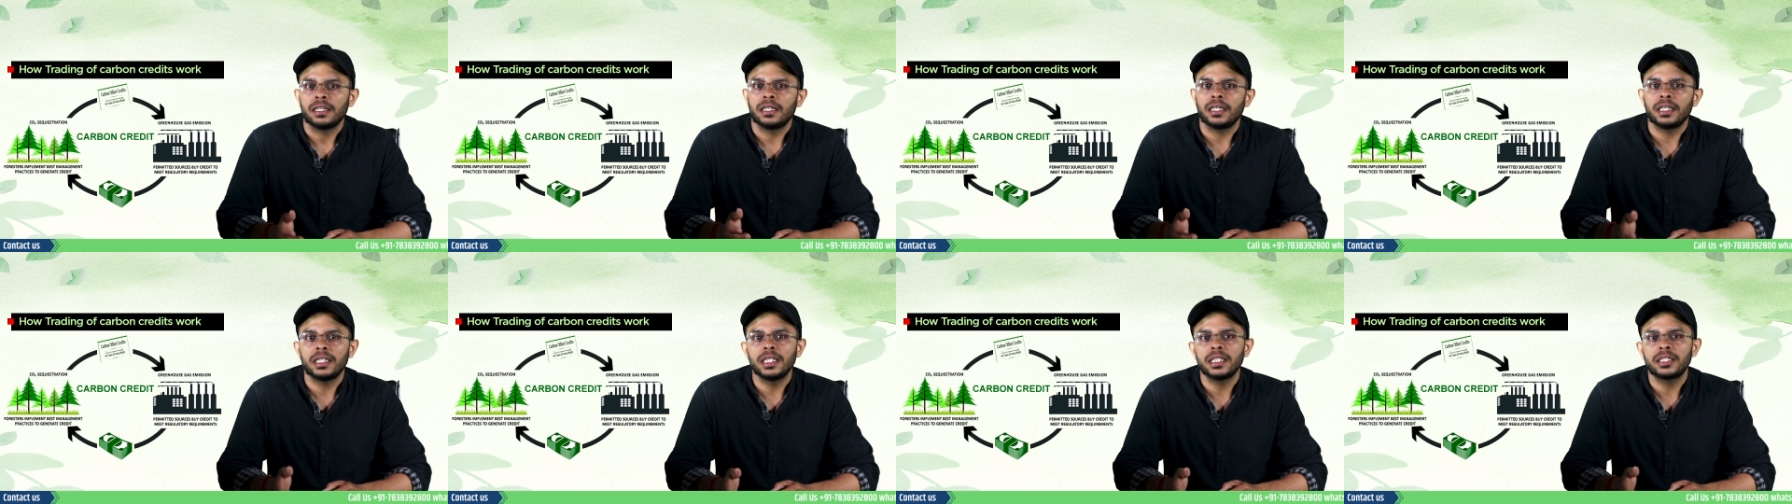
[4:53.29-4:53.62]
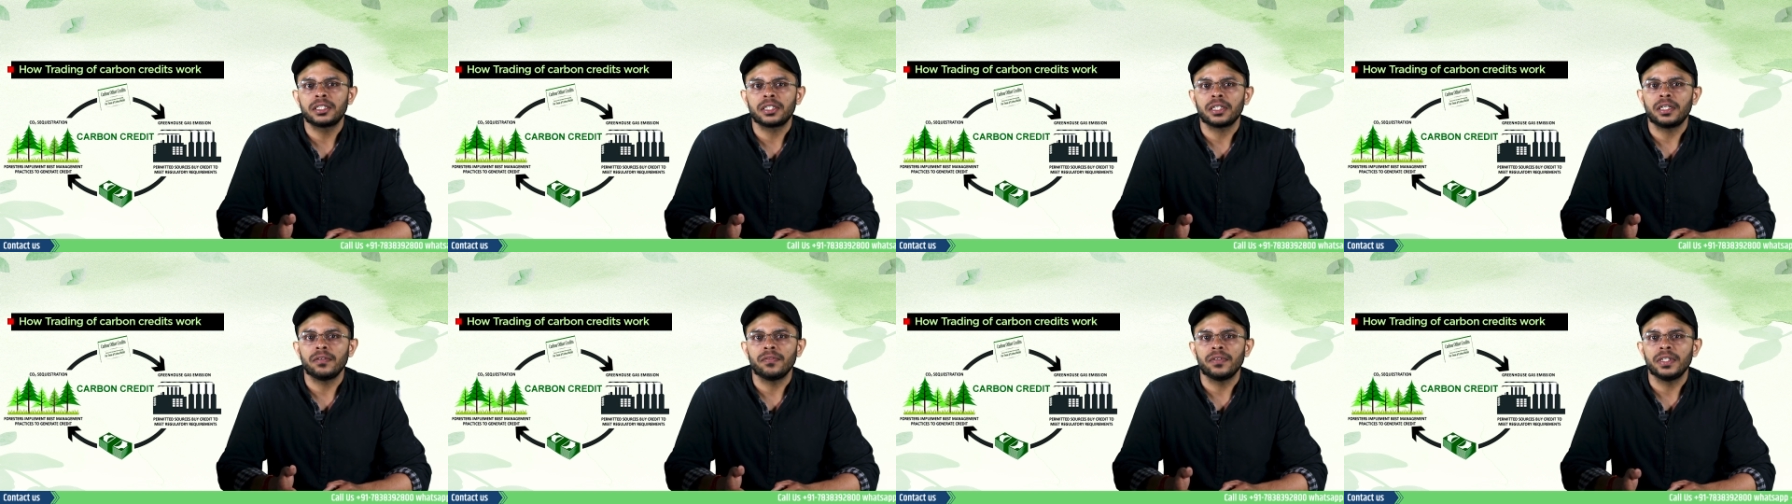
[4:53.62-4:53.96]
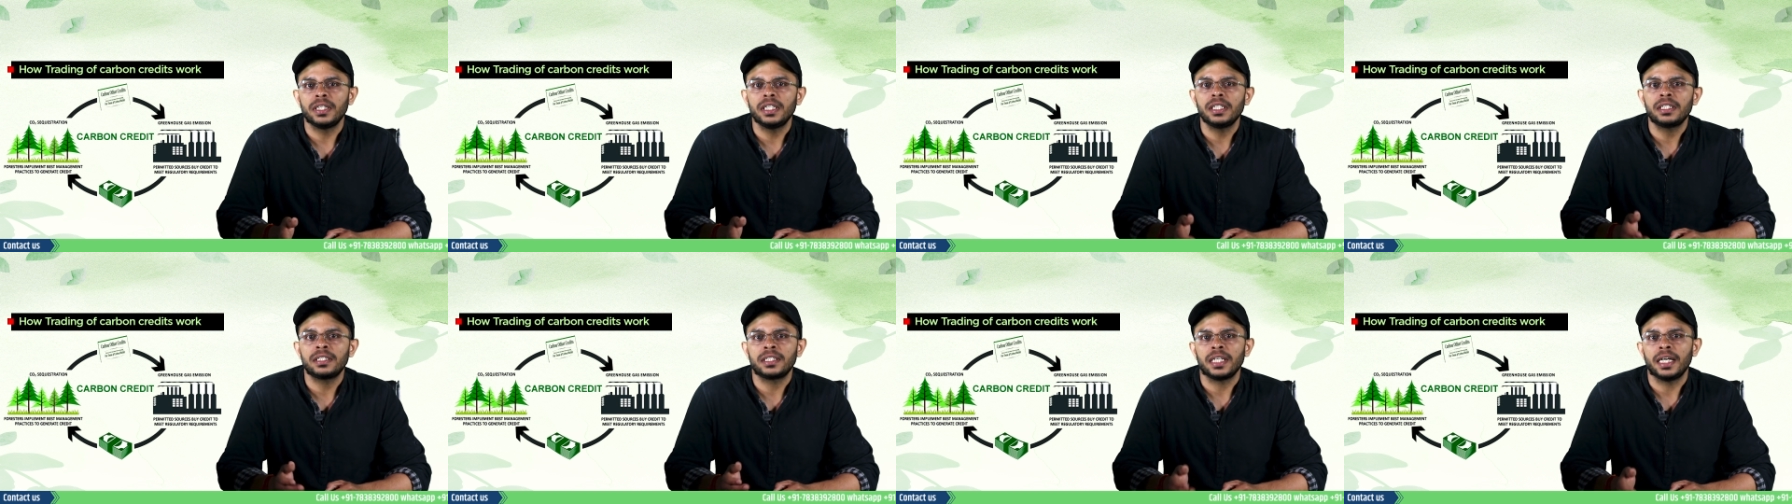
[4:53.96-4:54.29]
registered
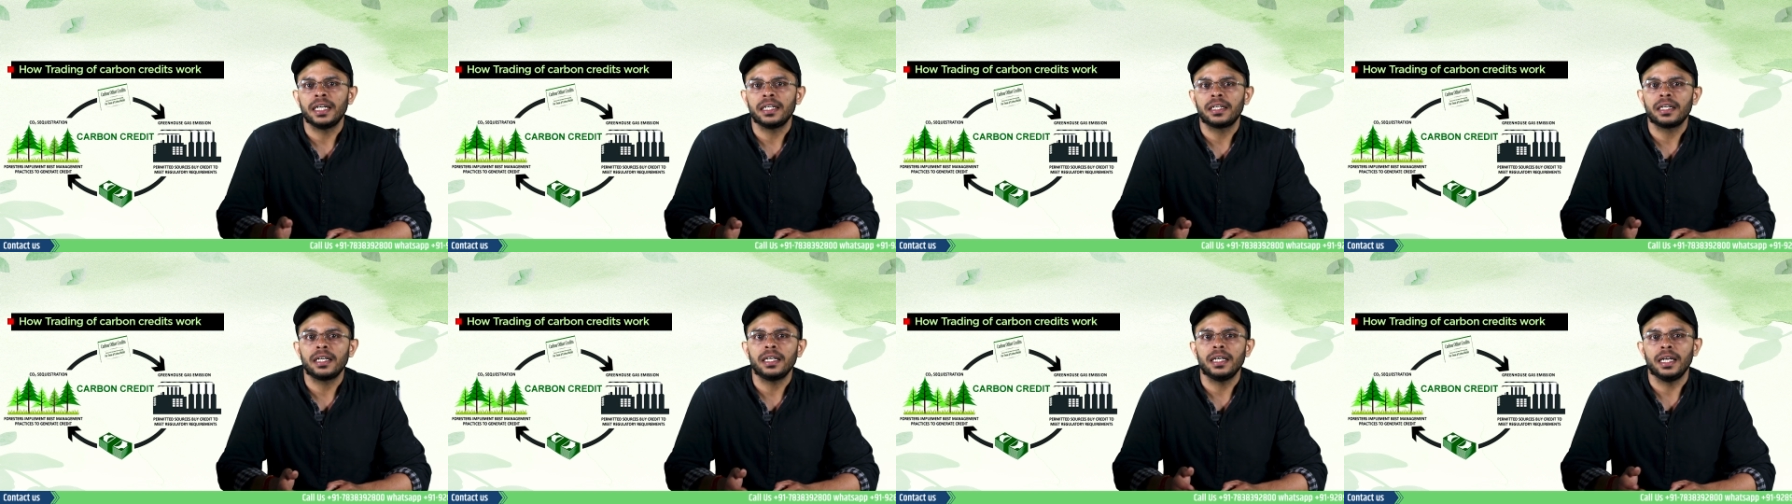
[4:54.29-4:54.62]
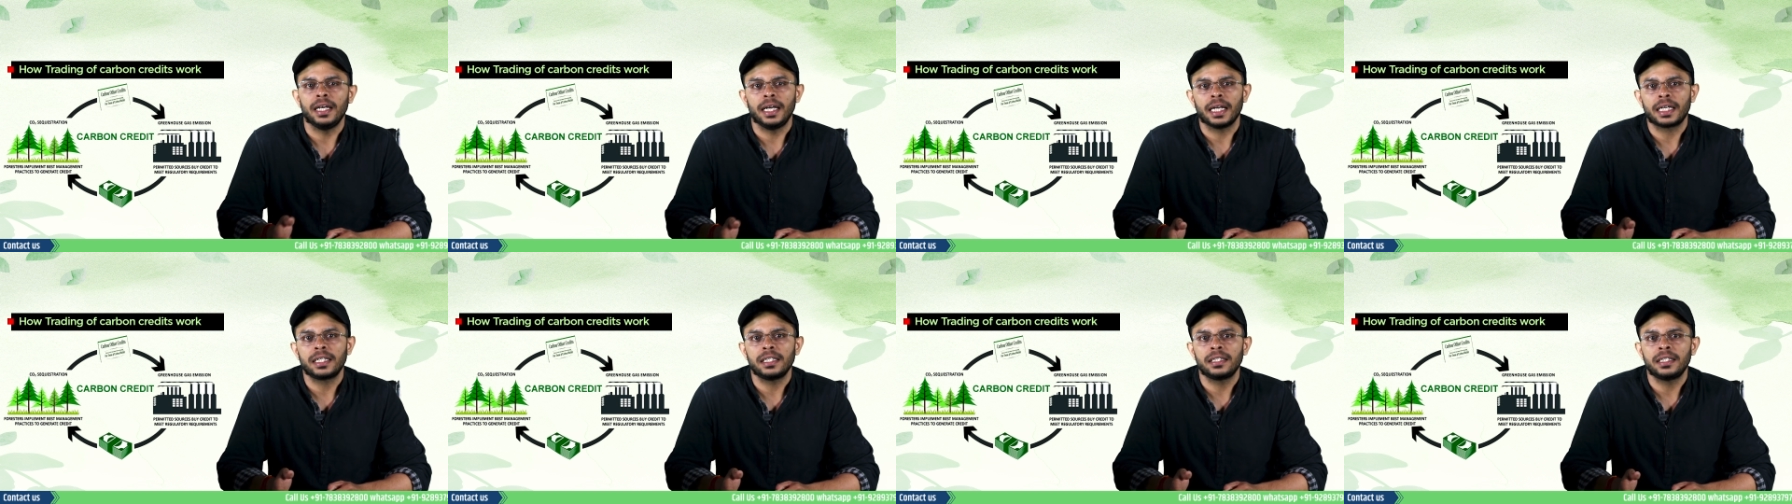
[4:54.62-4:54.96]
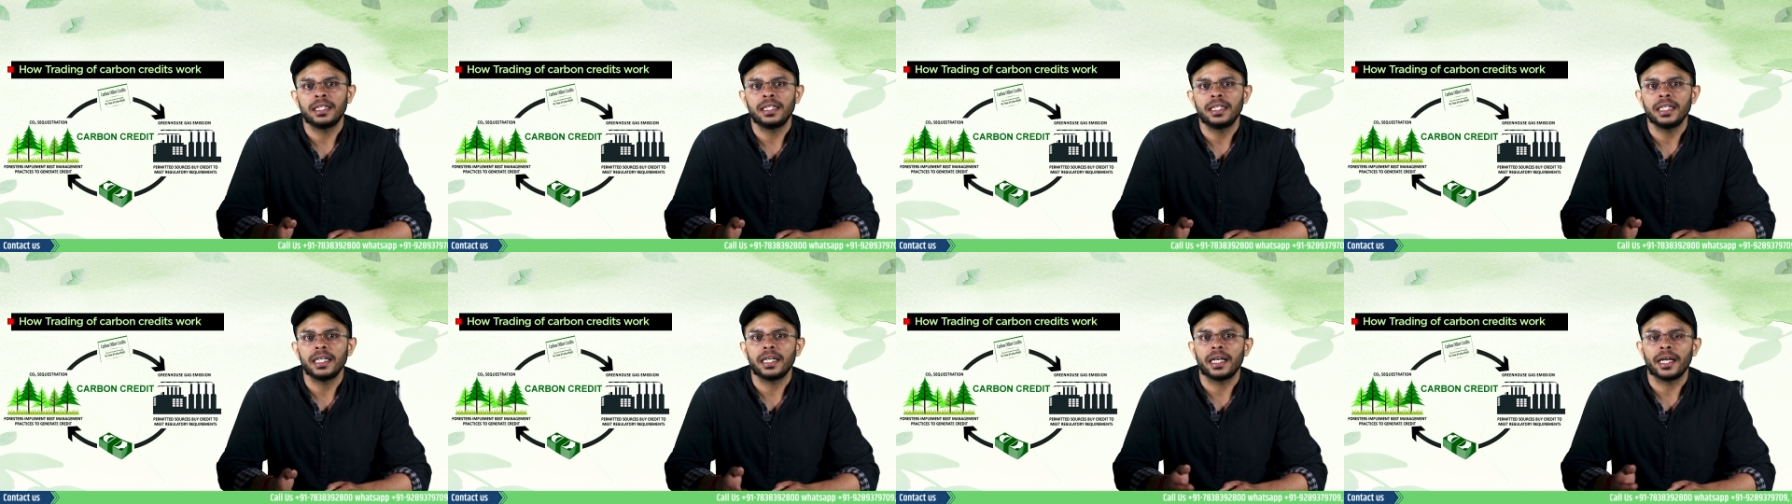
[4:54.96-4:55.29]
with the Central Electricity